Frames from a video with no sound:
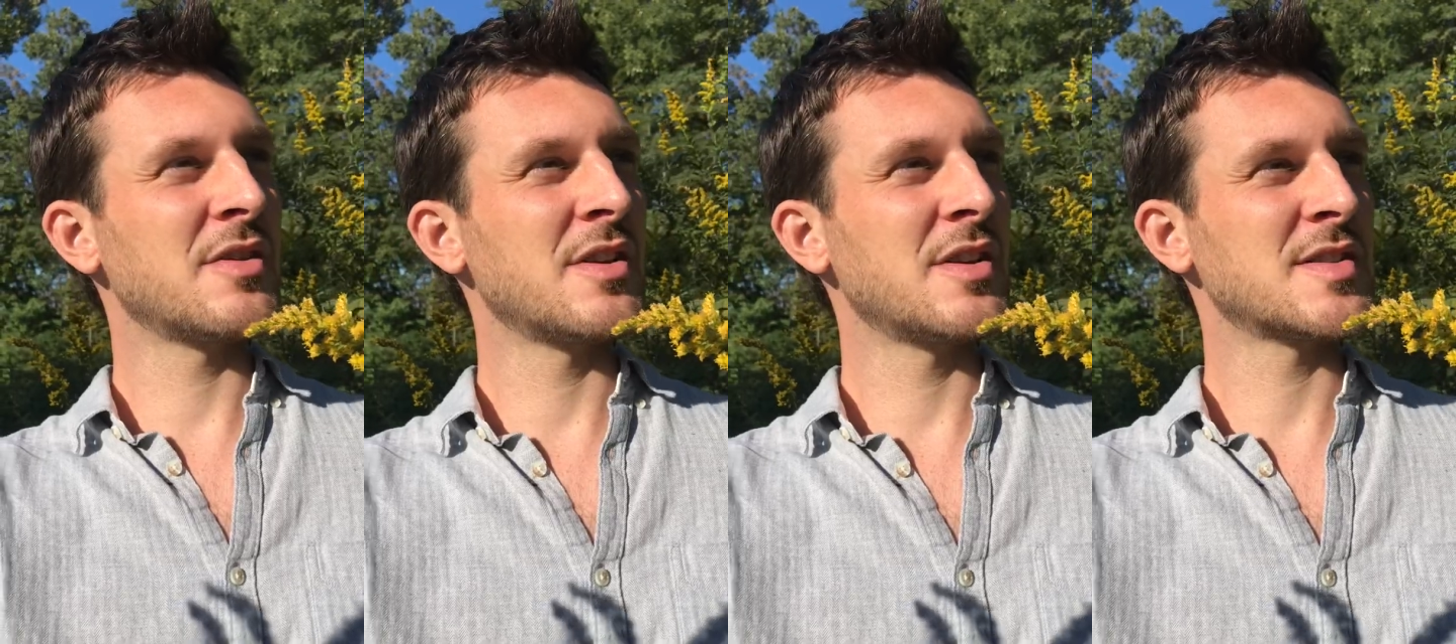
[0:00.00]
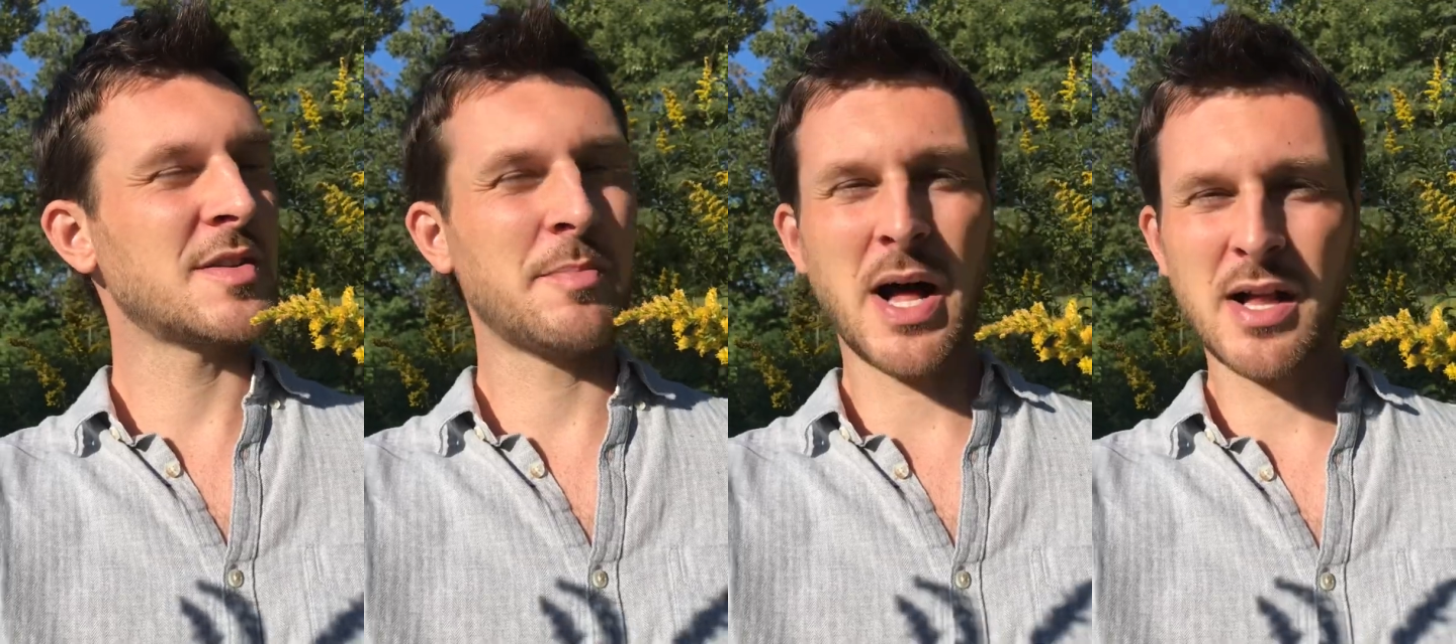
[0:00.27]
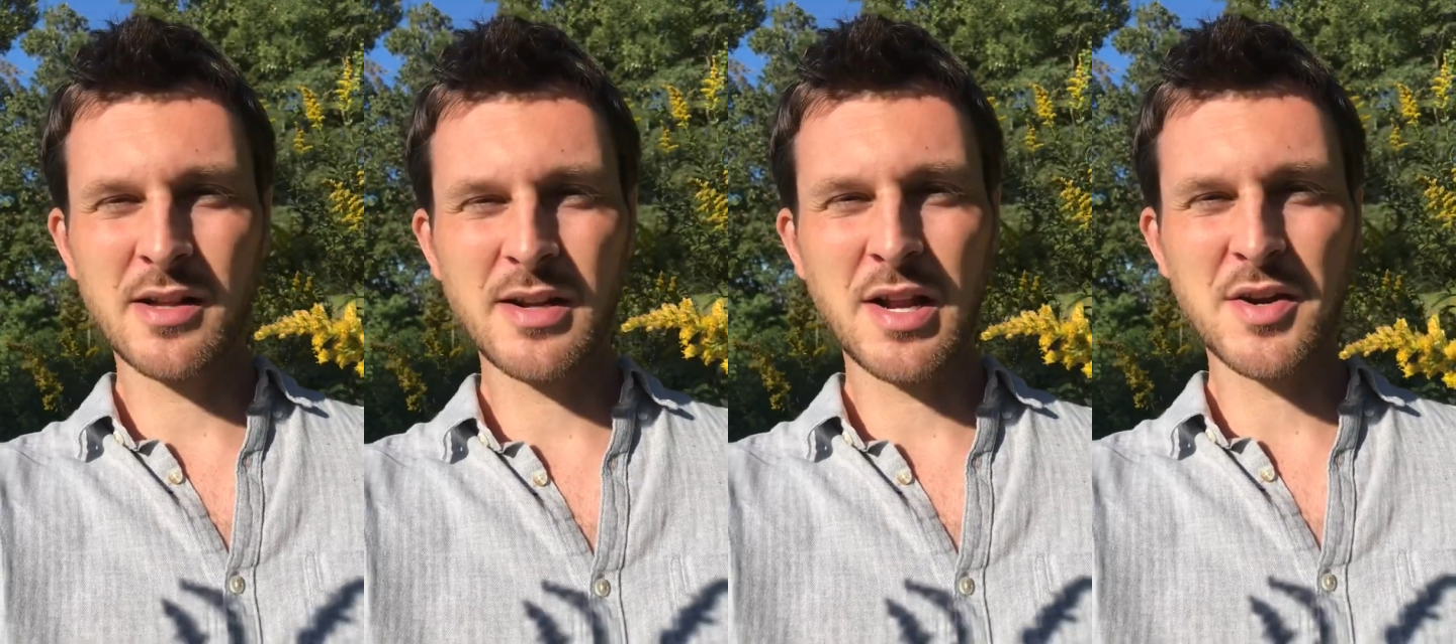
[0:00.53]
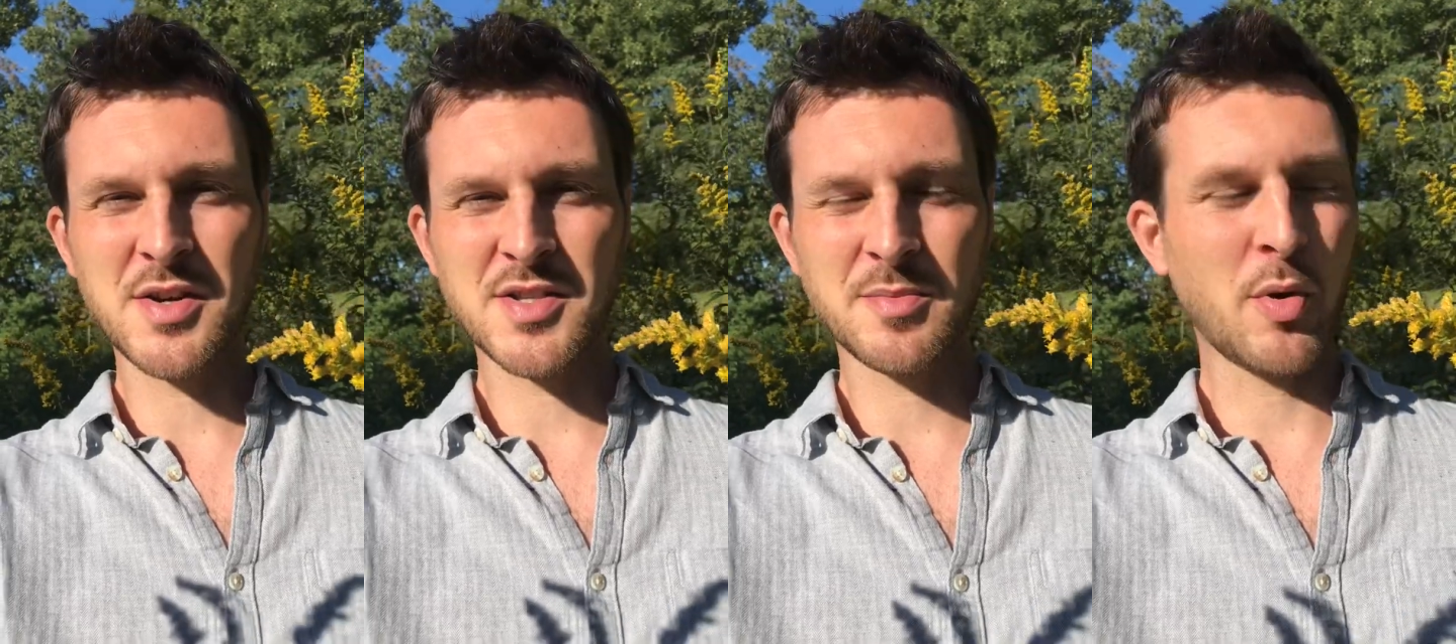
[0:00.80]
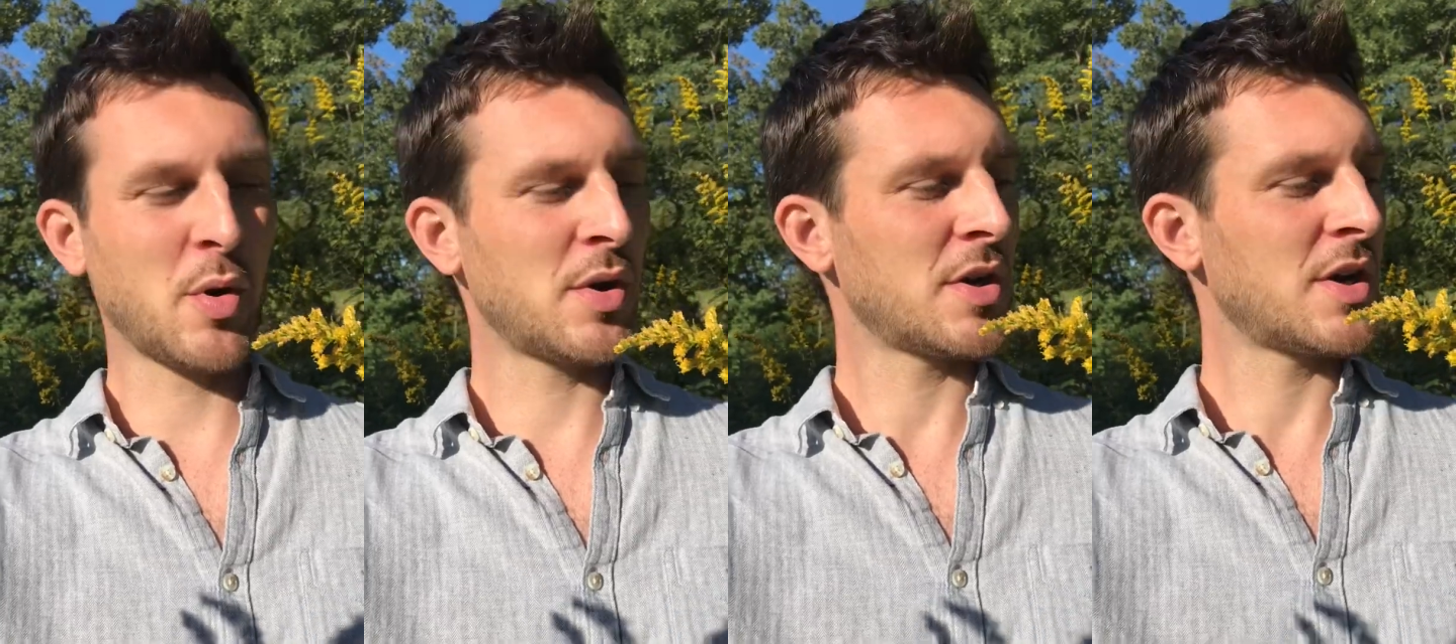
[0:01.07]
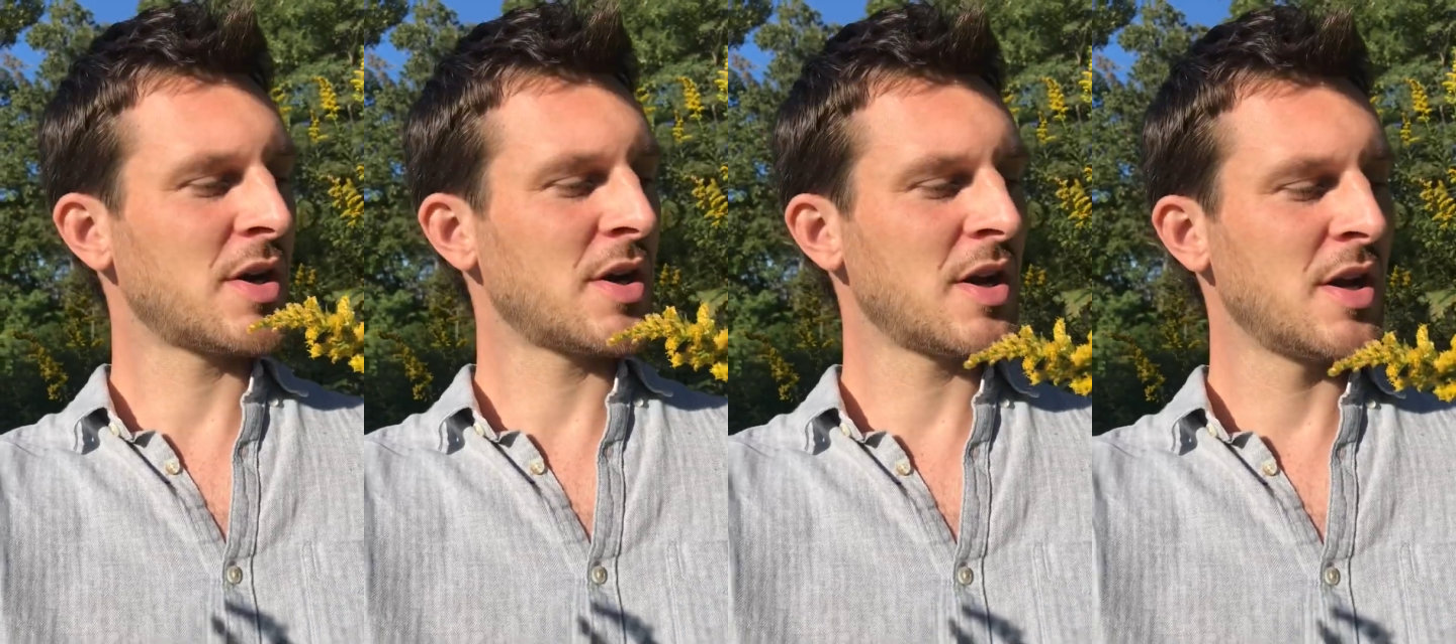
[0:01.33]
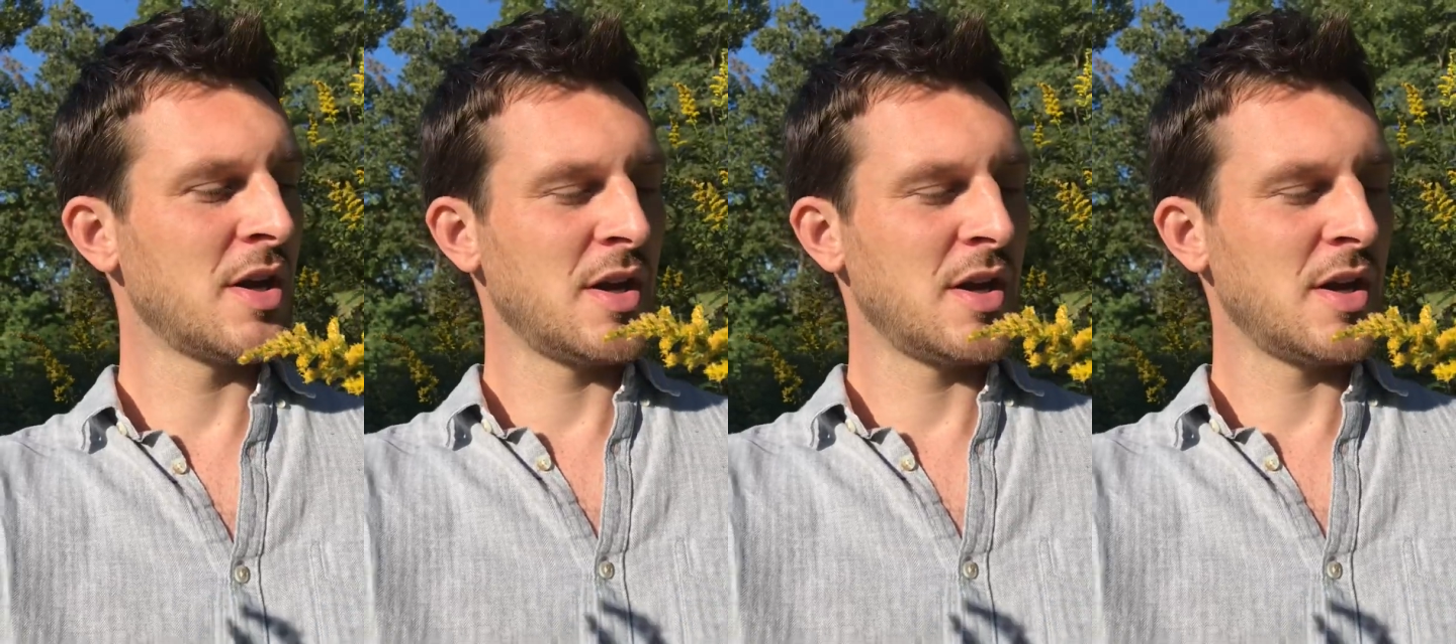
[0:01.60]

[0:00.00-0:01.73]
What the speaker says: it's a pollinator supporter.